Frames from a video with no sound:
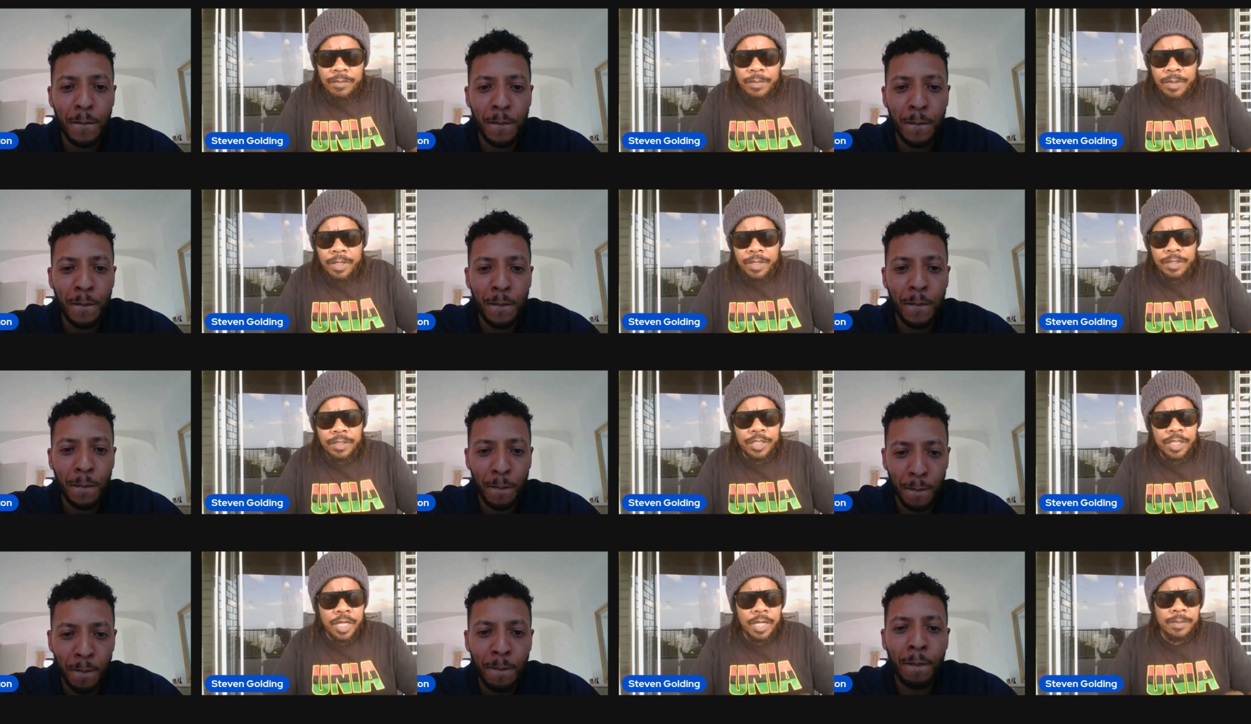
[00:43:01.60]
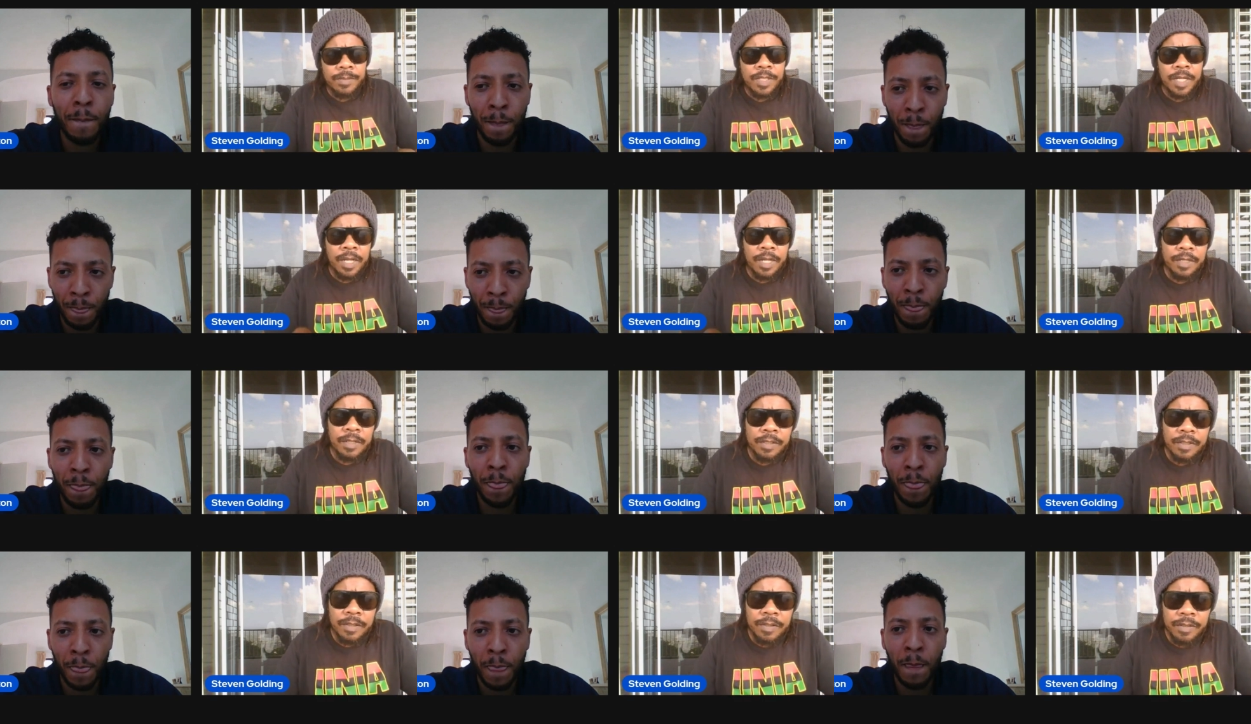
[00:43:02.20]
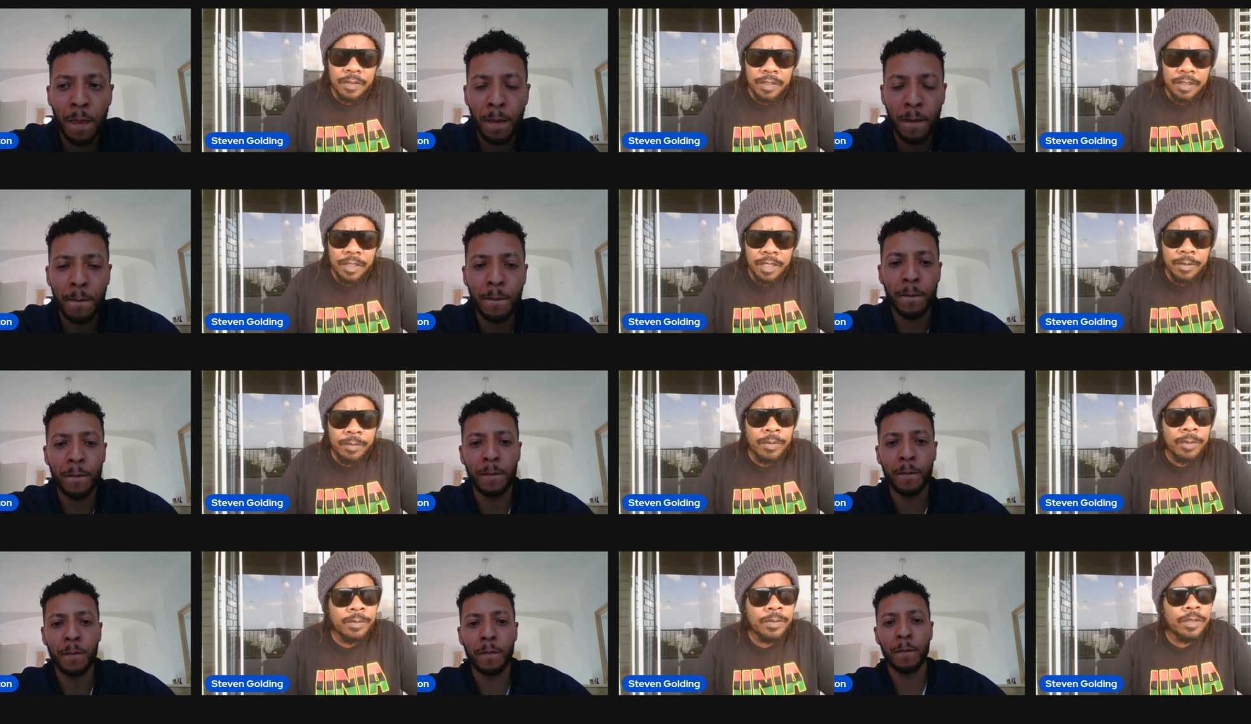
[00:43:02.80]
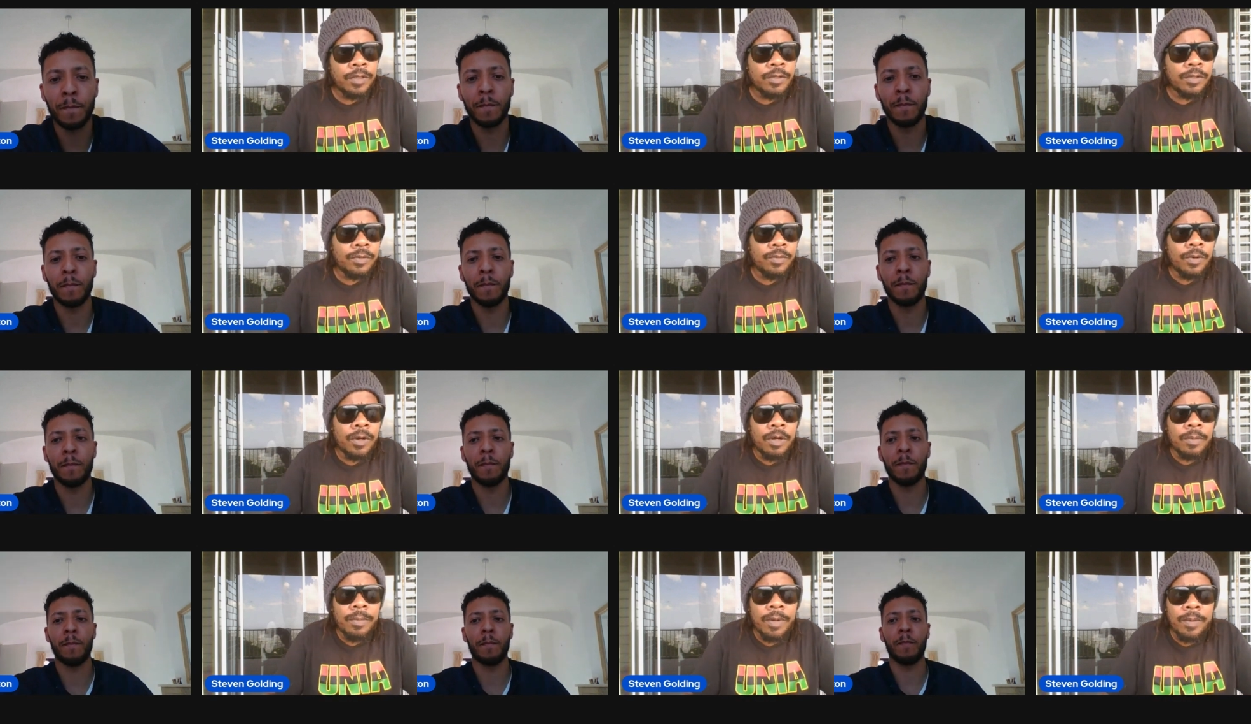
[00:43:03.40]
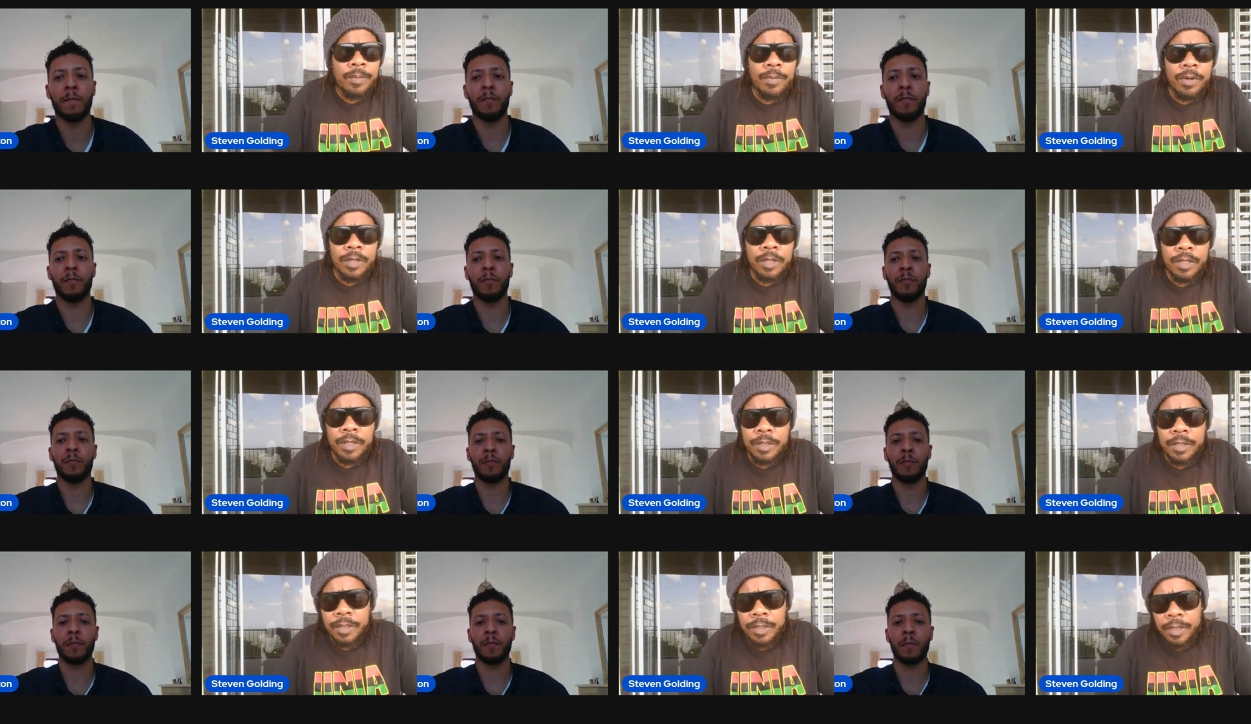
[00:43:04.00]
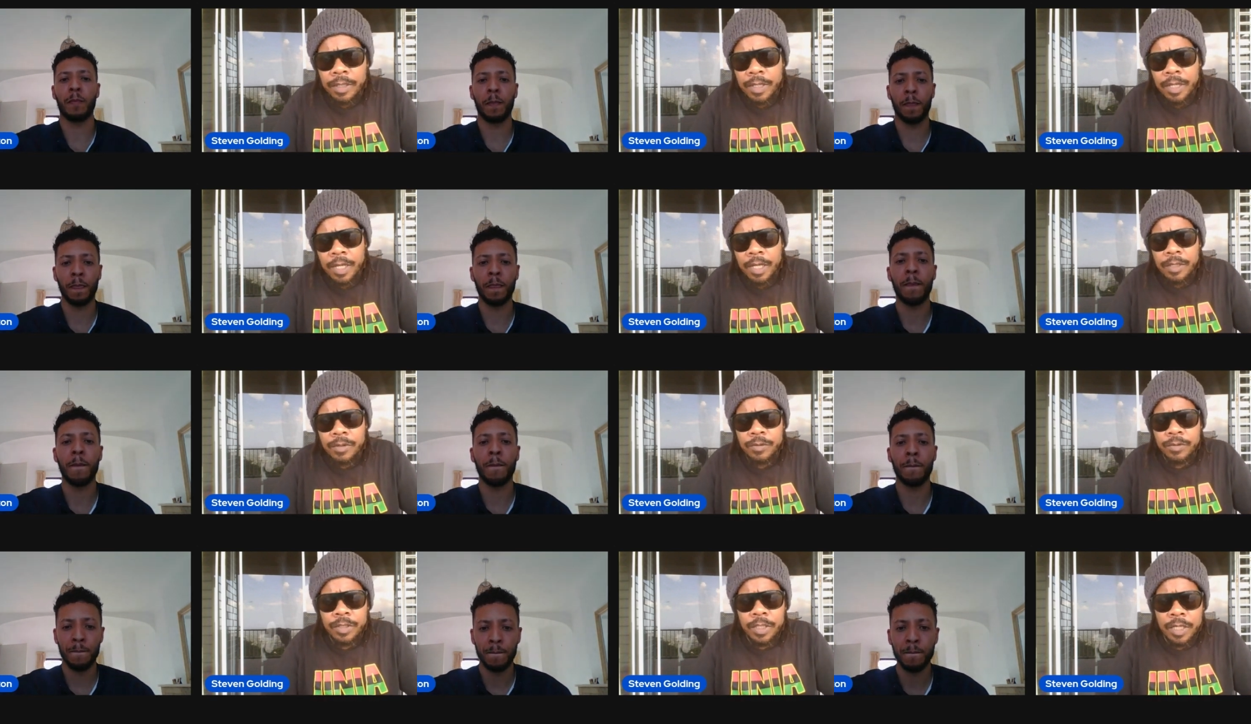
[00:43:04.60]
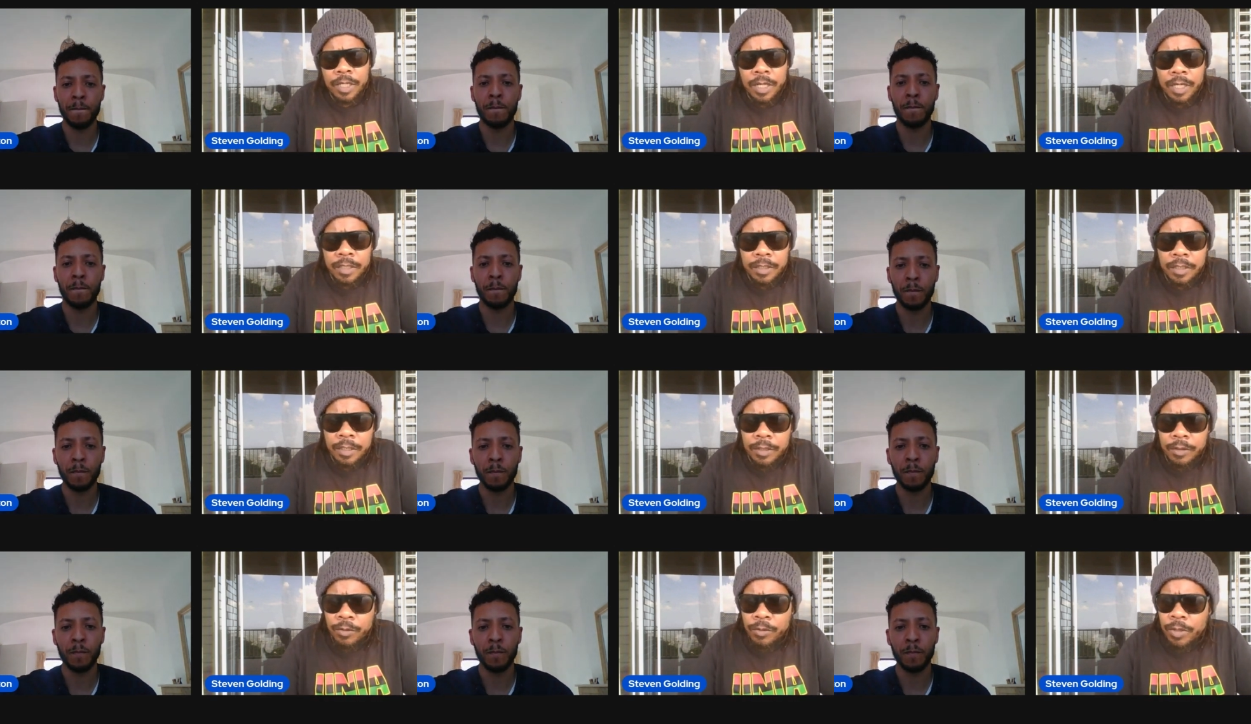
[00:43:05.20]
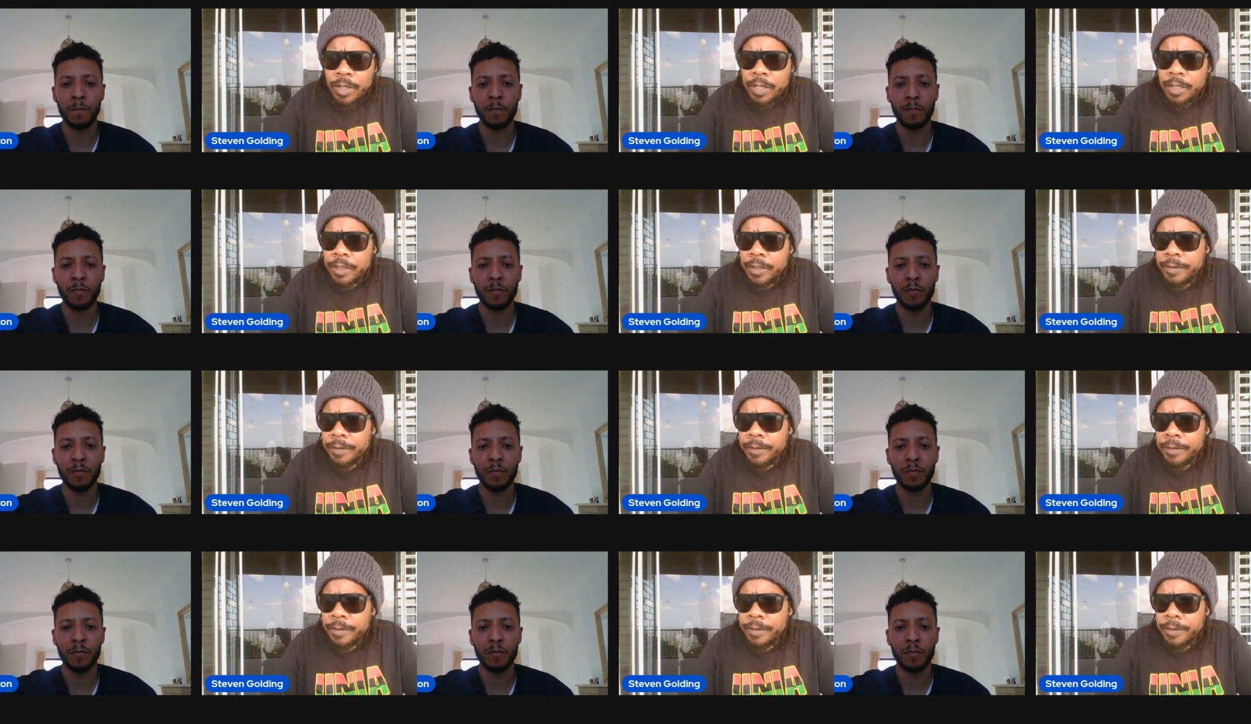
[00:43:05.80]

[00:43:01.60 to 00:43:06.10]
Speaker 1: me, James, and keep up the good work, my brother. Aluta continua.